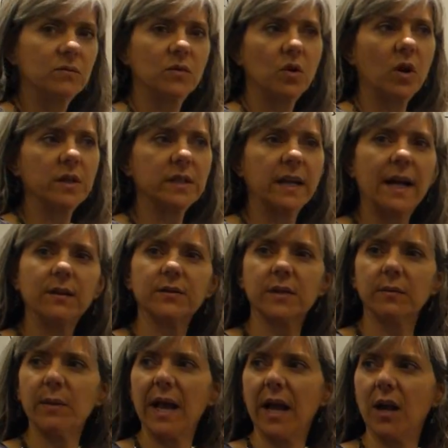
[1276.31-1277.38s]
cross it out
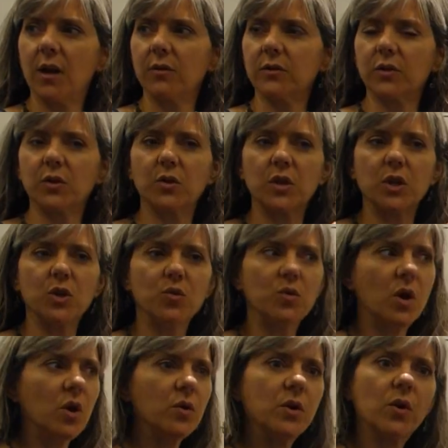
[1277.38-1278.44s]
somehow so that you
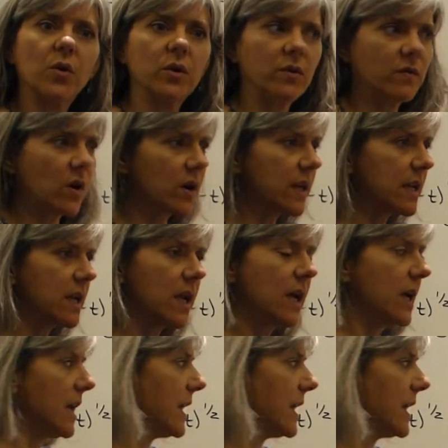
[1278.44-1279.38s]
know you've already,